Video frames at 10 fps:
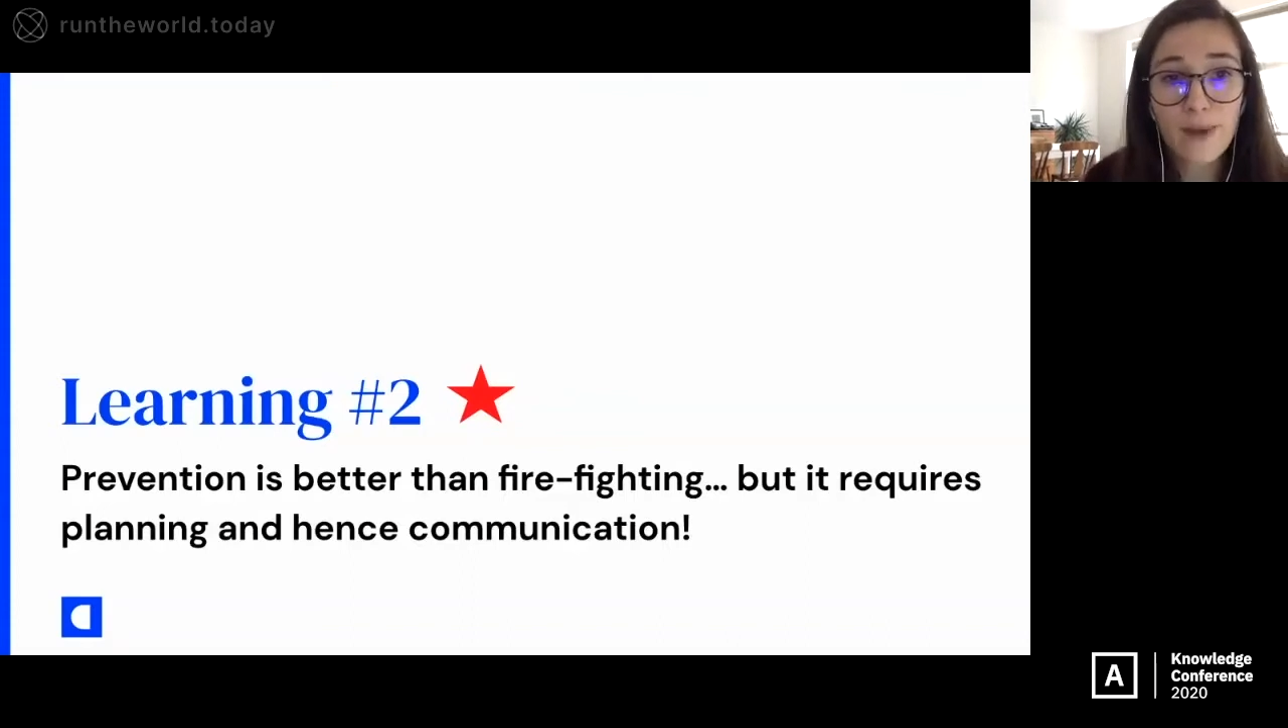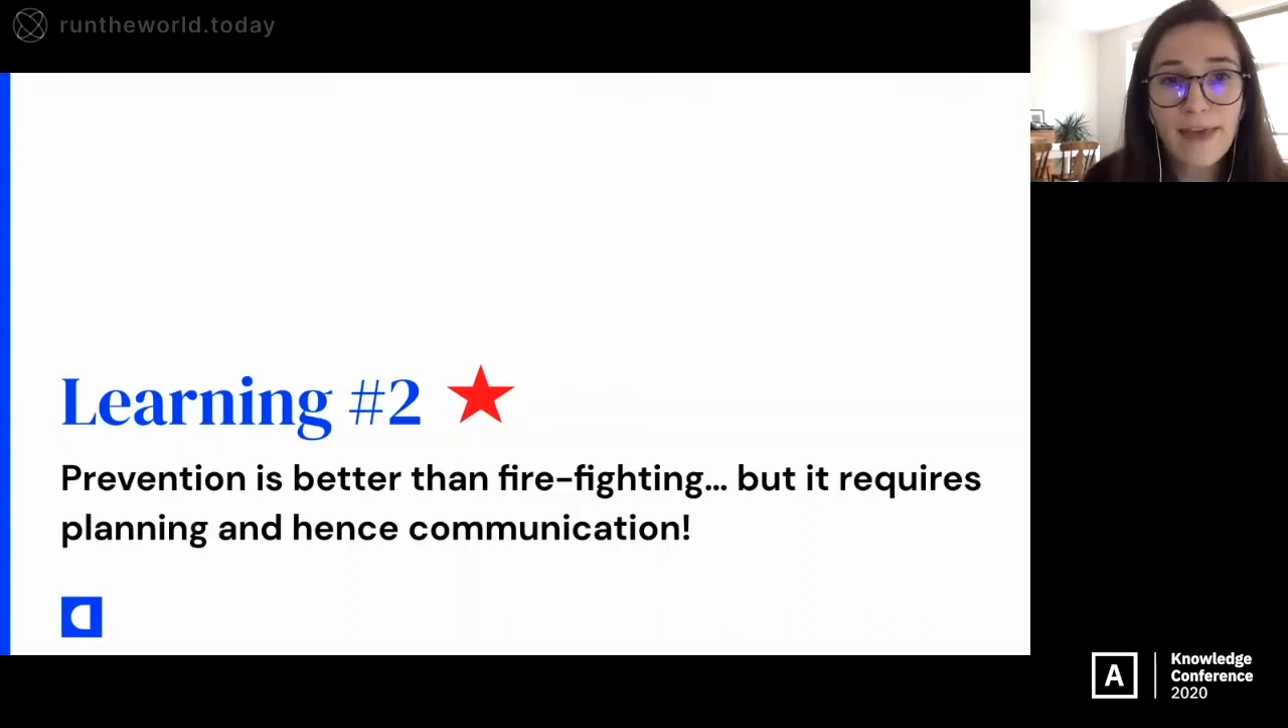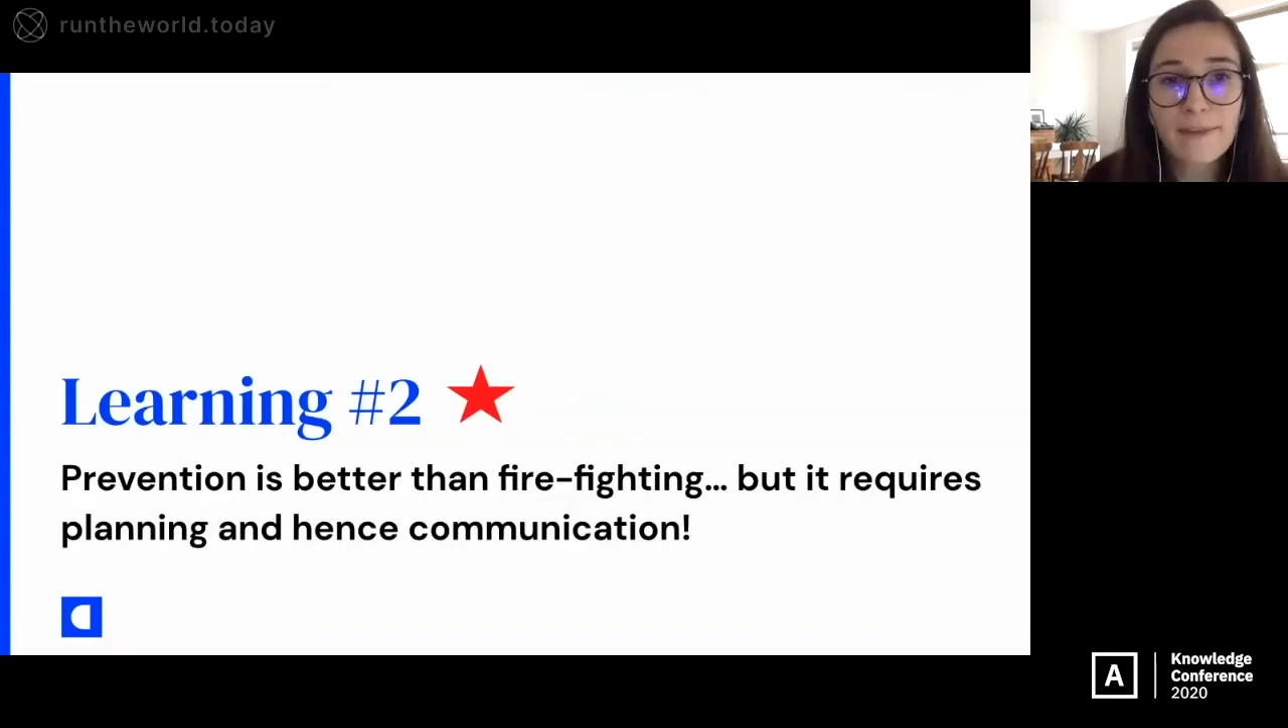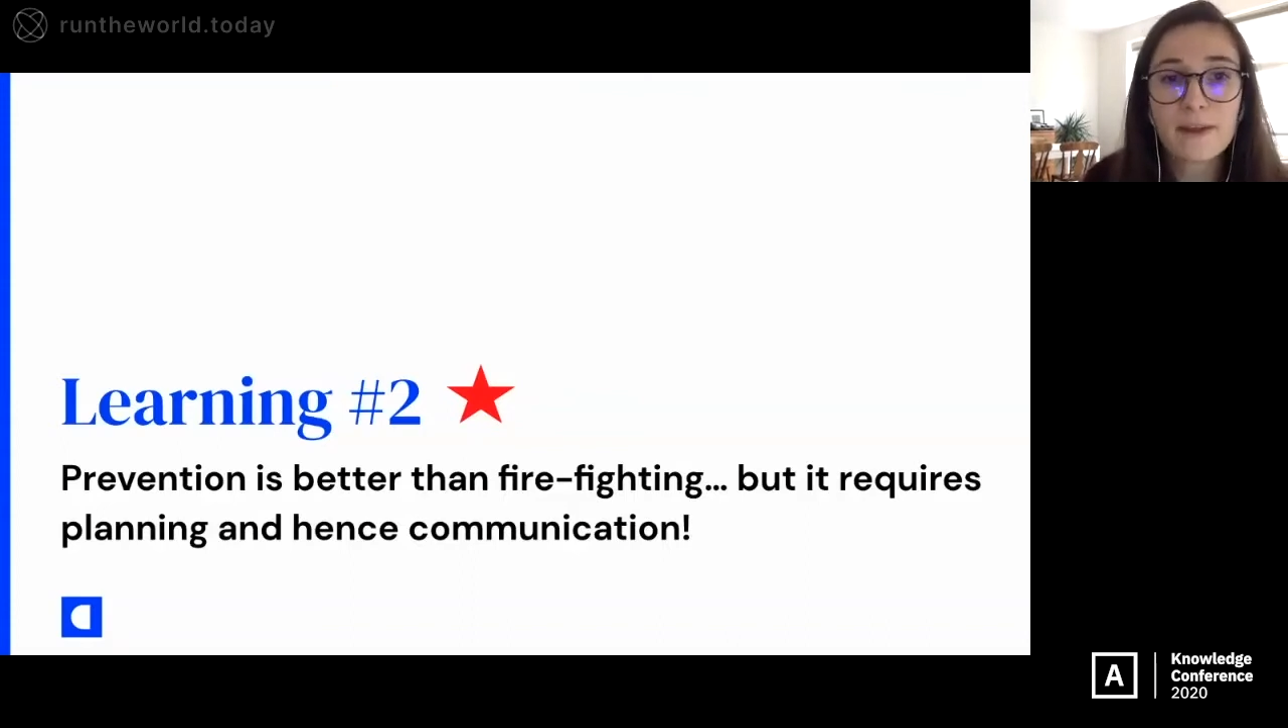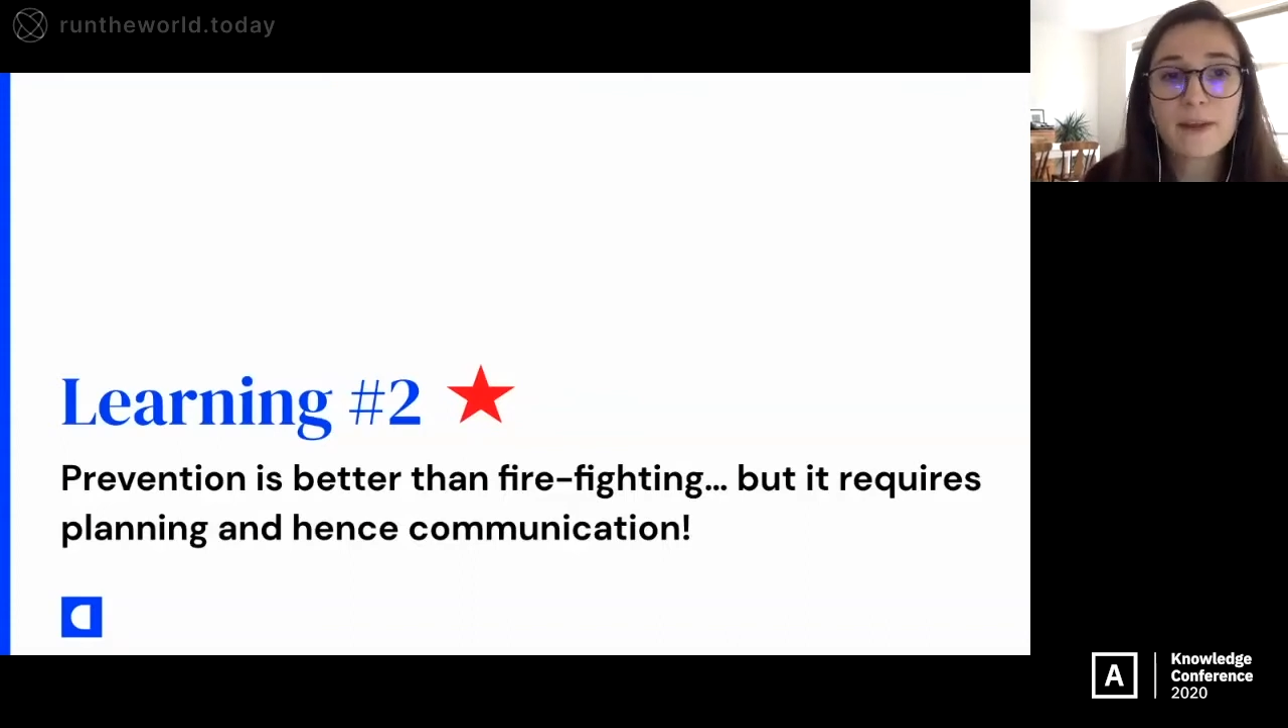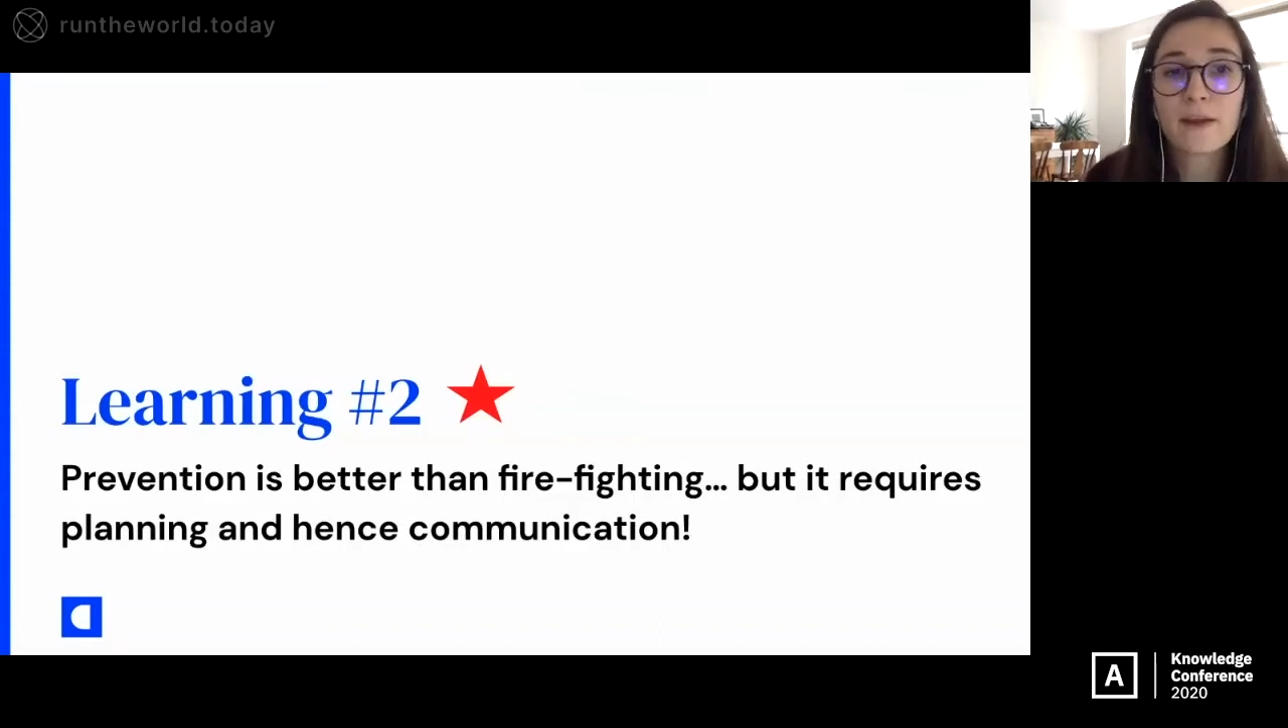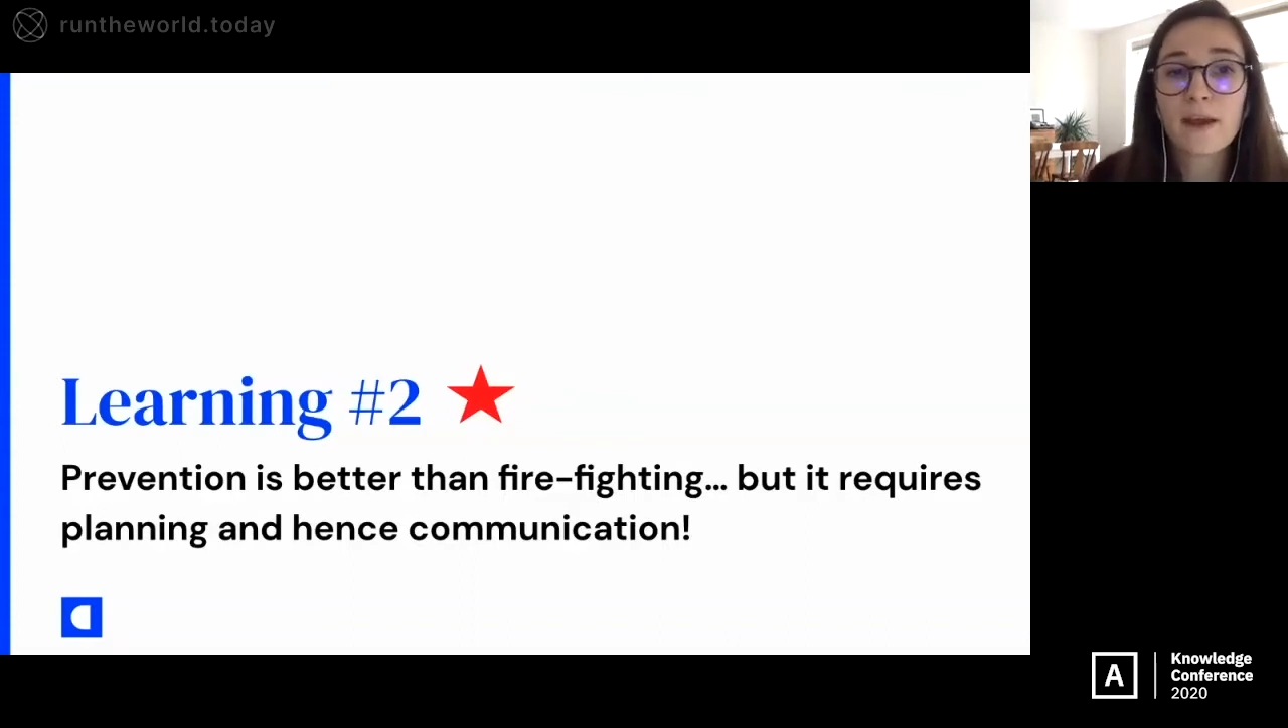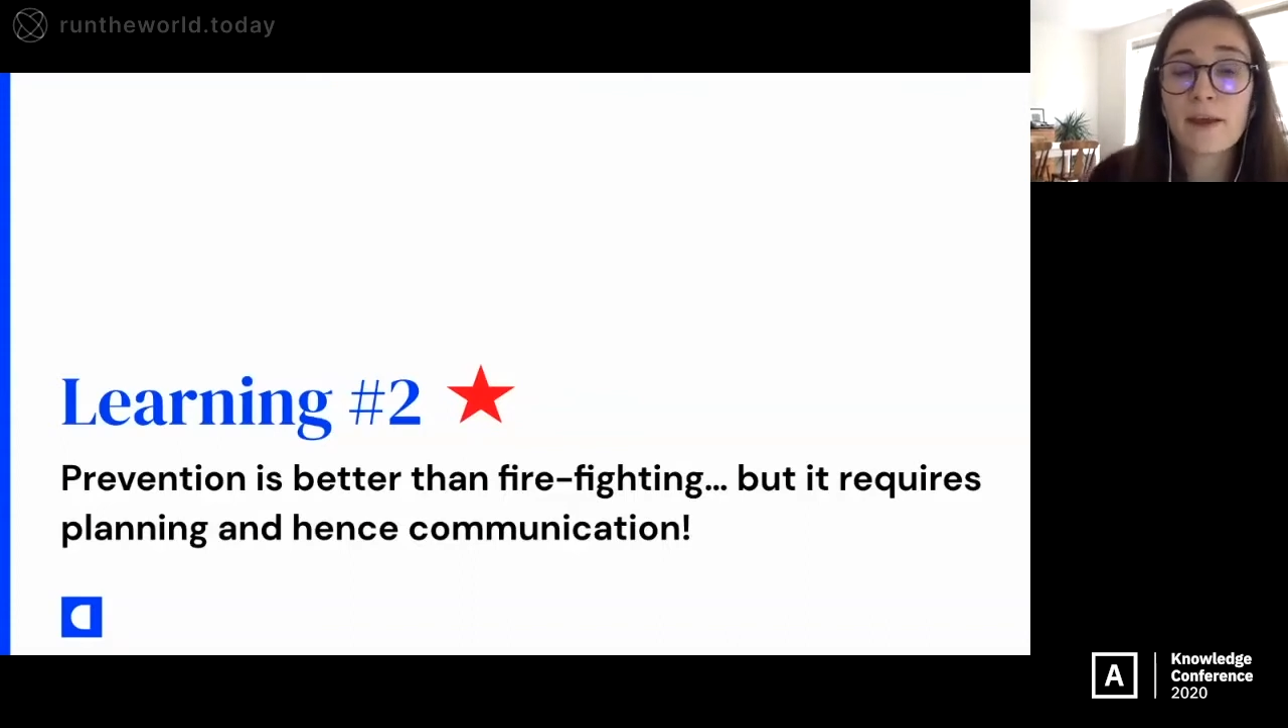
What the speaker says: planning